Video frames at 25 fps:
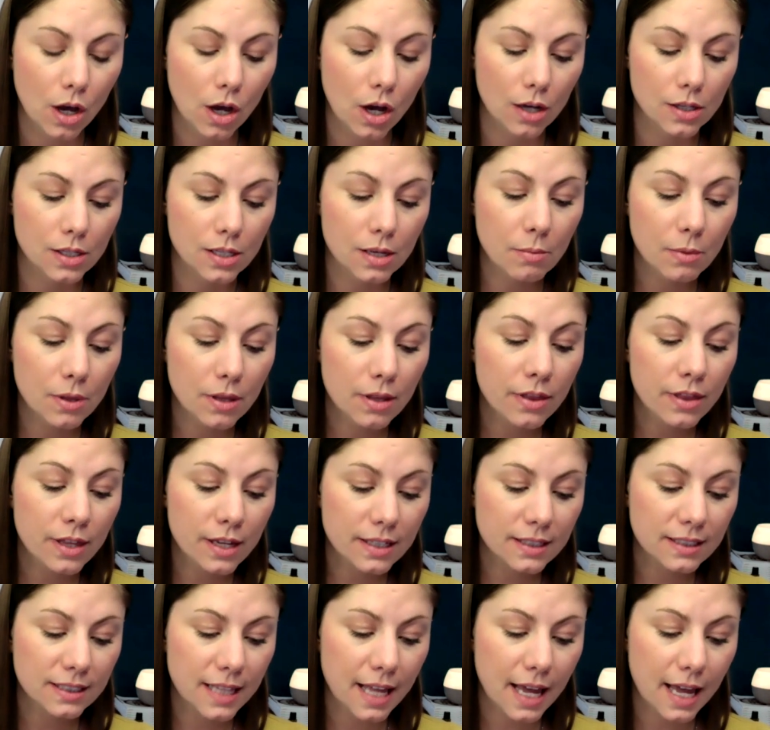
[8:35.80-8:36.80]
some of the
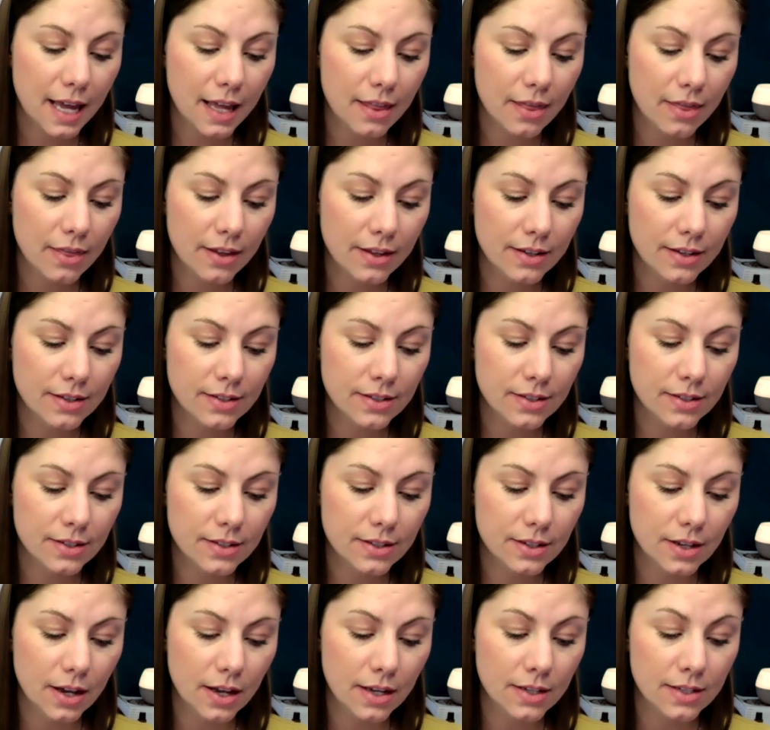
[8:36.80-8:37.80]
things that
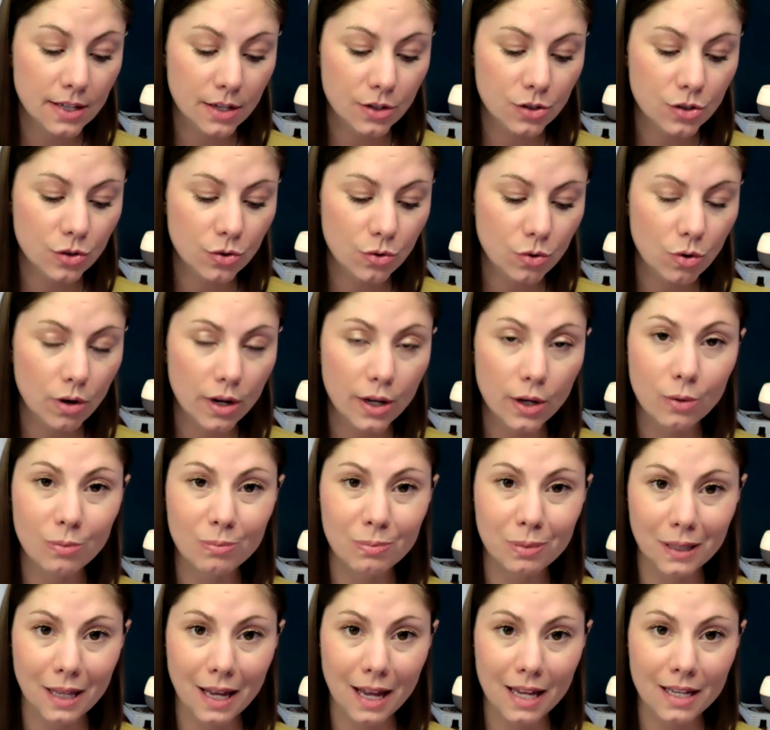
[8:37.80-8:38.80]
this essential oil
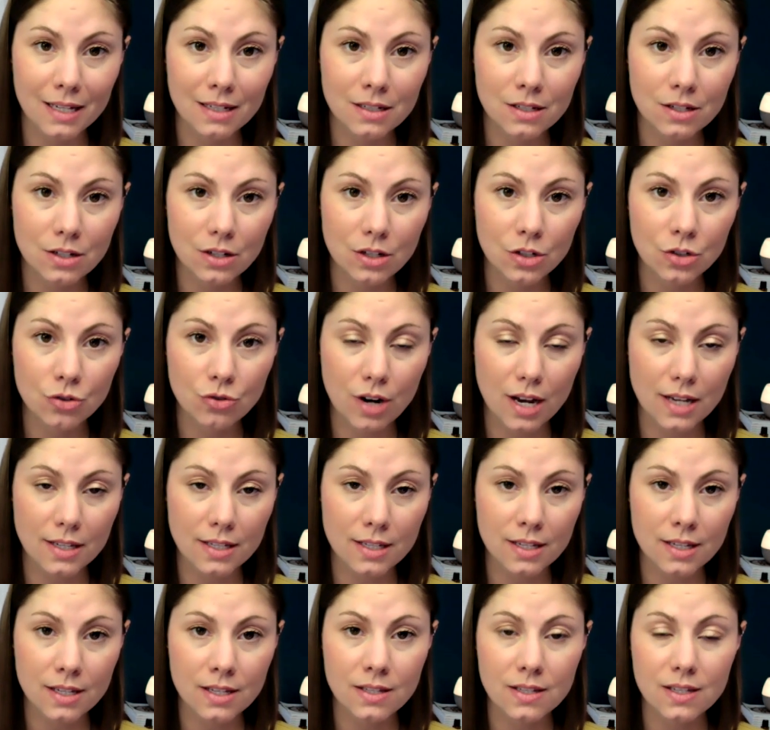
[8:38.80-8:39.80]
blend
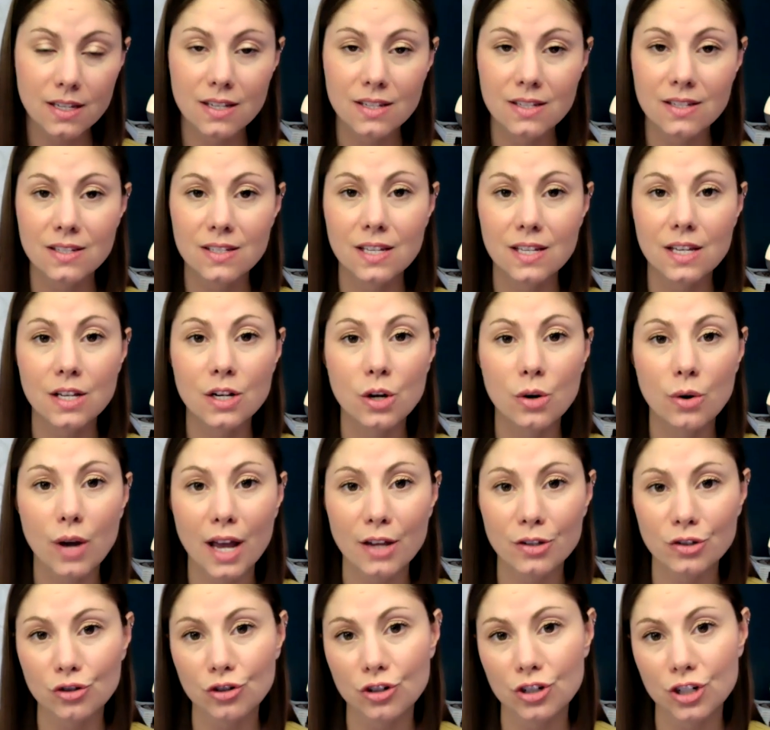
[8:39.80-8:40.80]
addresses is
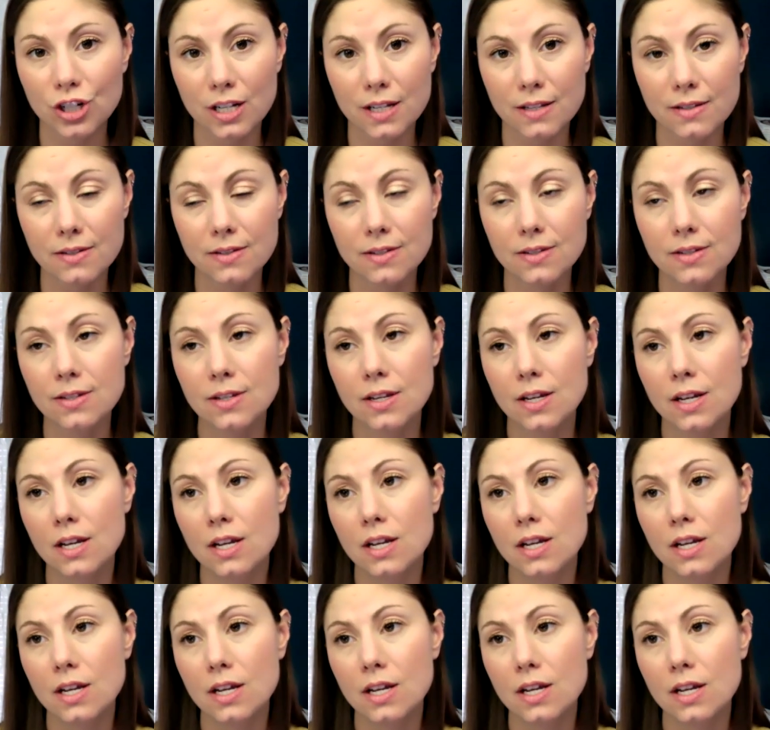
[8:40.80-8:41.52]
xenoestrogens.